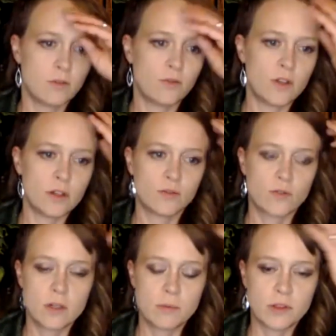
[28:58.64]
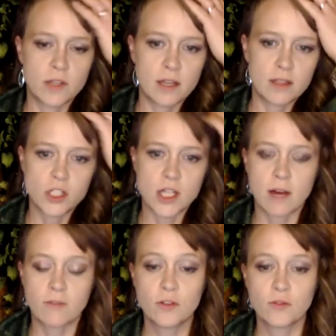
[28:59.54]
feel free to put that in the
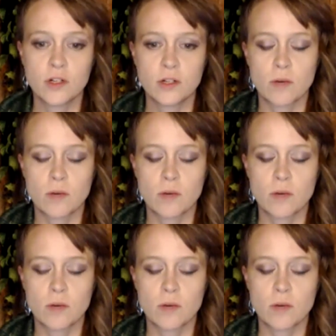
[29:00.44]
chat. Feel free to